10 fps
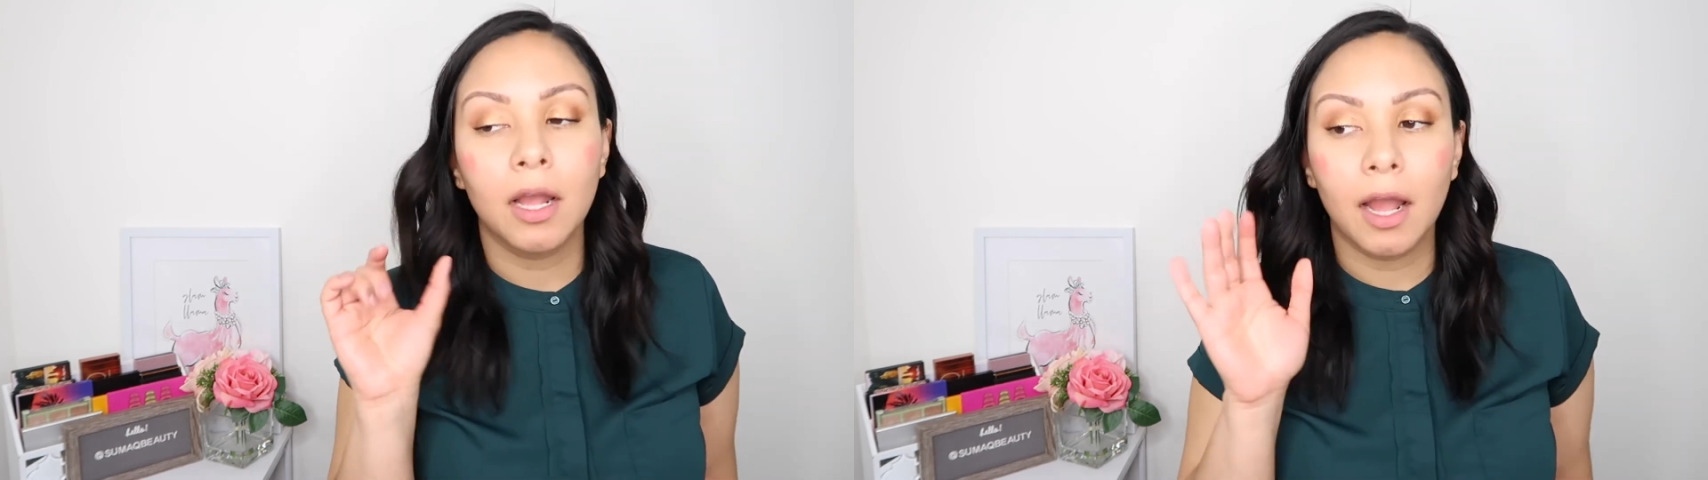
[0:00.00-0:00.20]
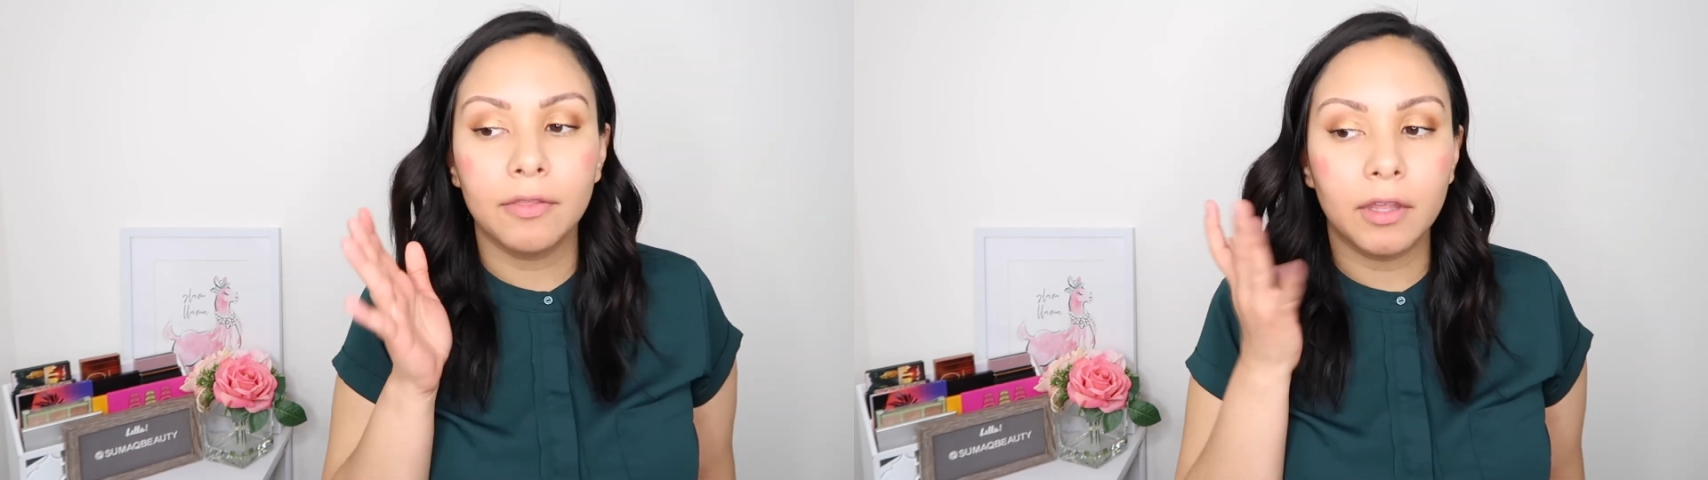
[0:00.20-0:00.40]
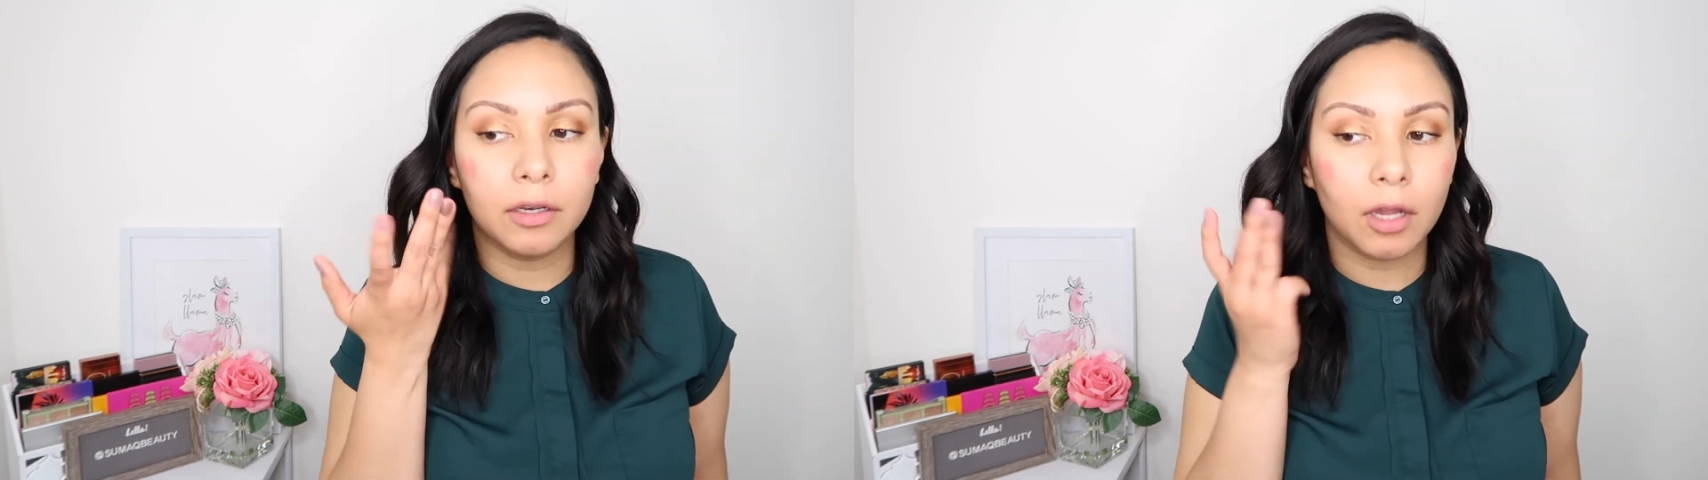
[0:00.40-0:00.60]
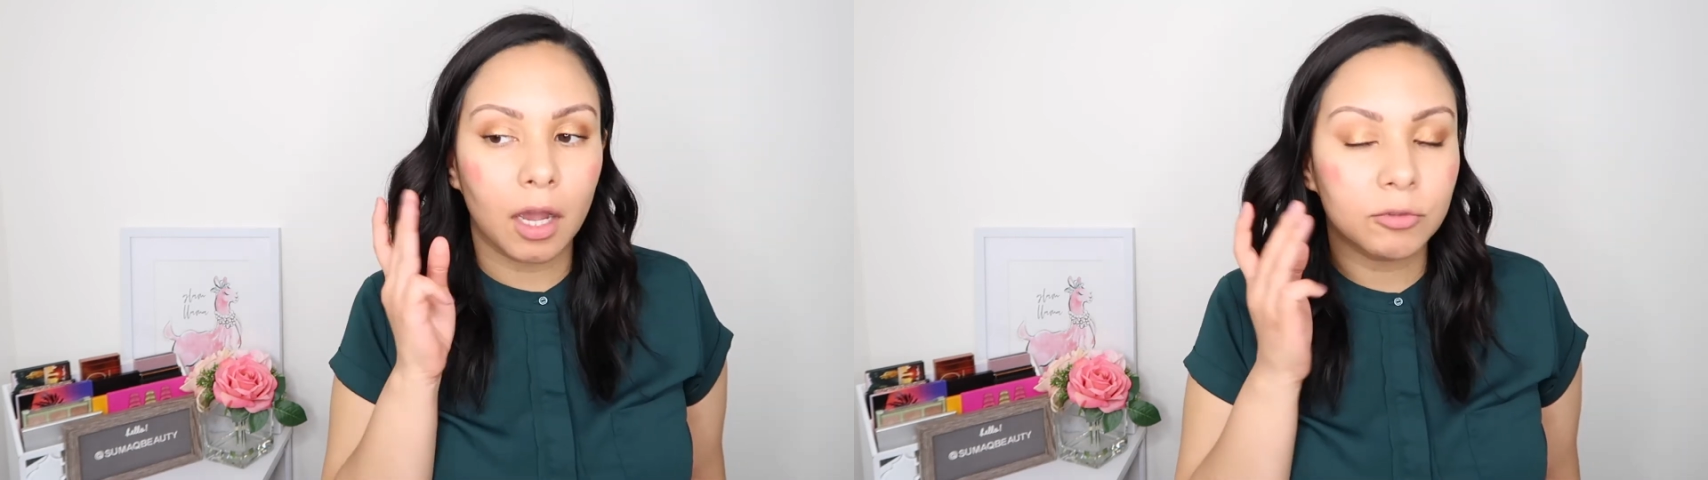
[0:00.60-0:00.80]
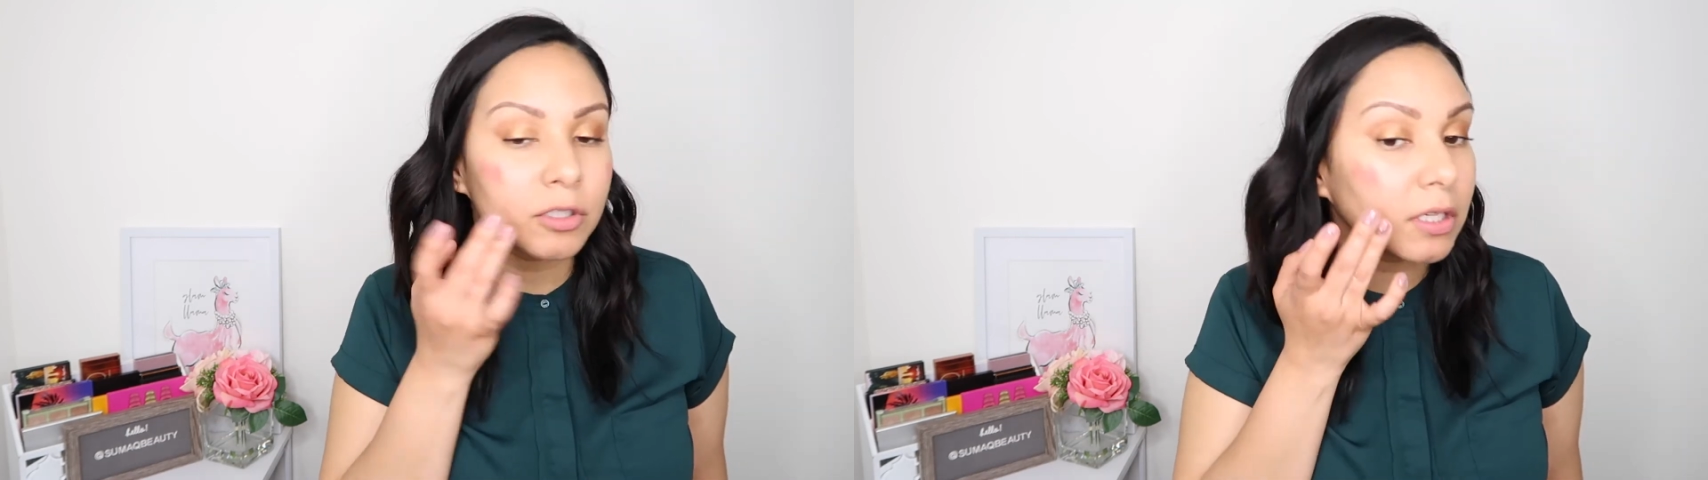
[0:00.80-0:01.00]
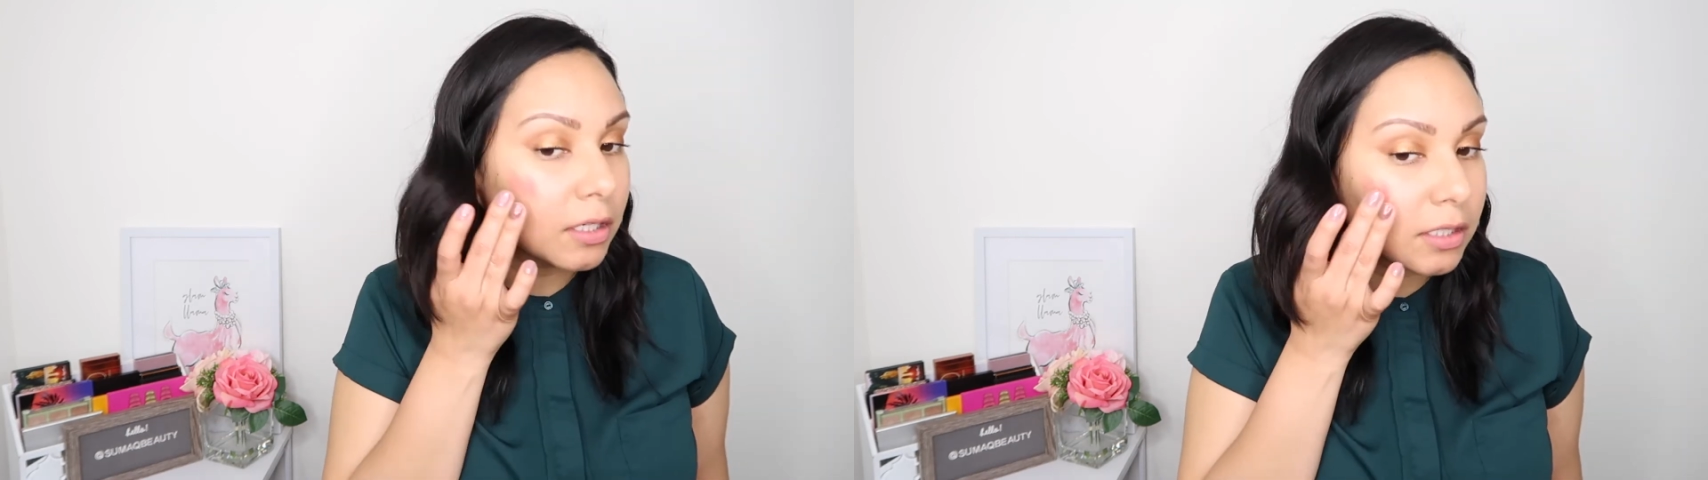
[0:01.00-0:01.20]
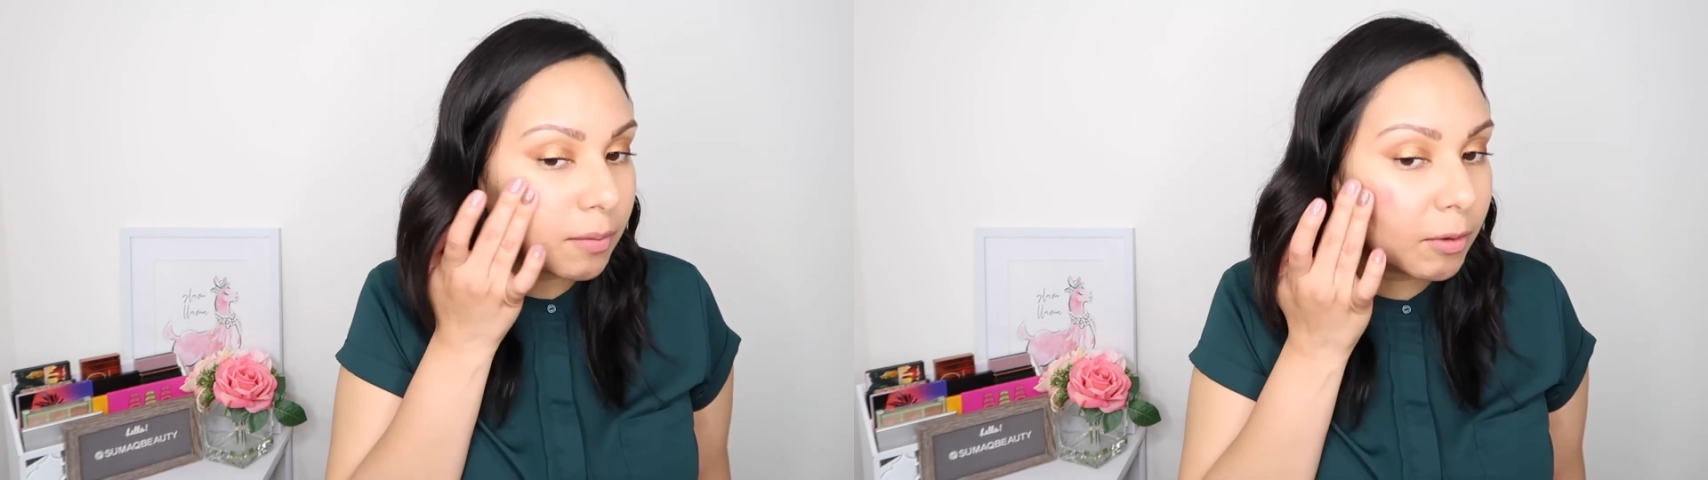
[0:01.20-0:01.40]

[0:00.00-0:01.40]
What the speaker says: And then I'm just gonna take